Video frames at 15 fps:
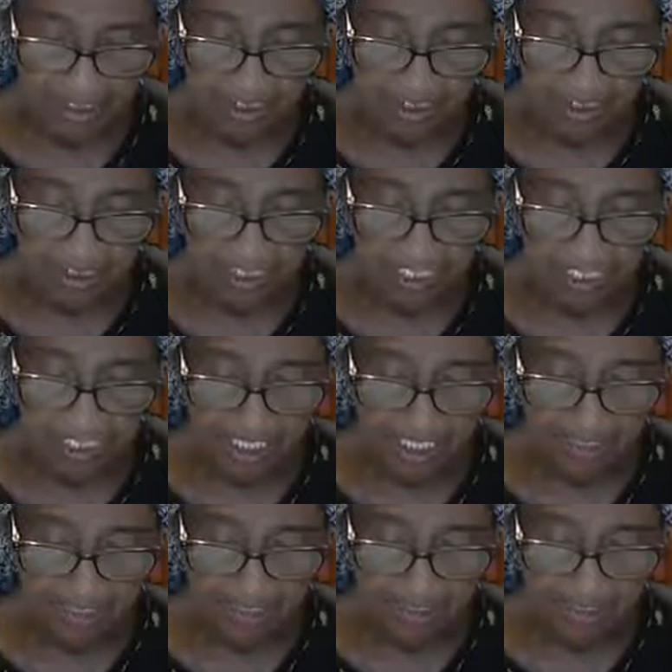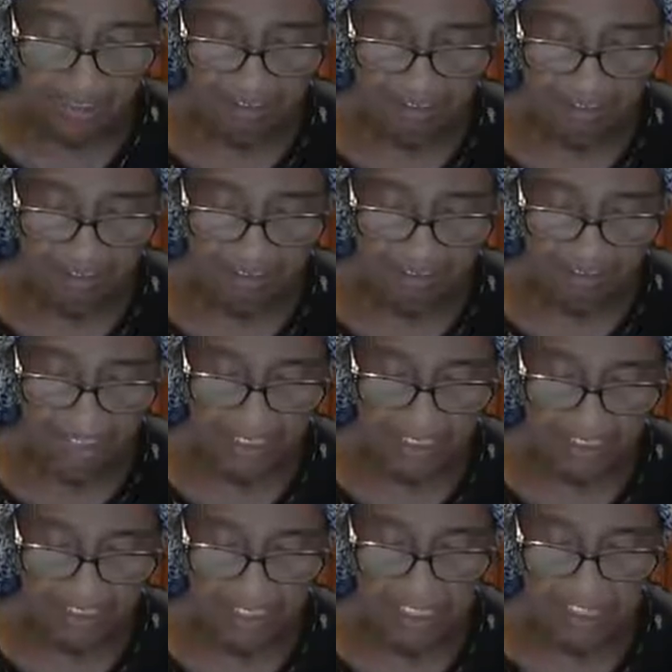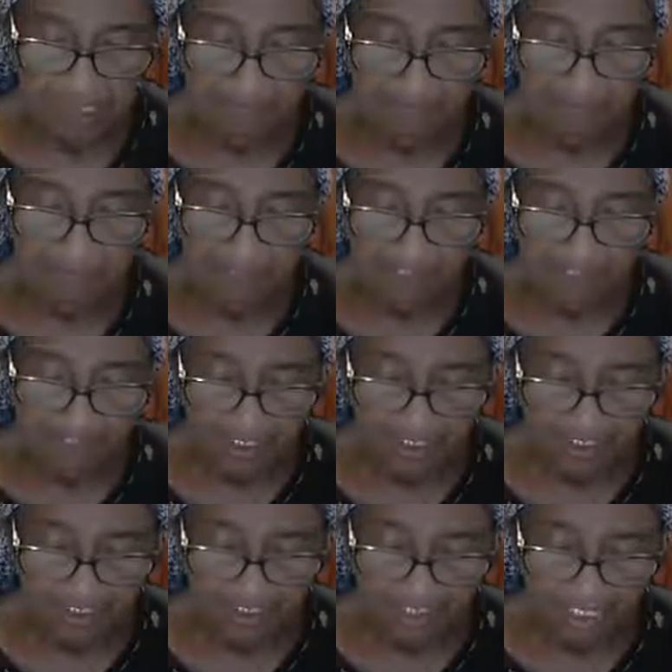There, make ready for us.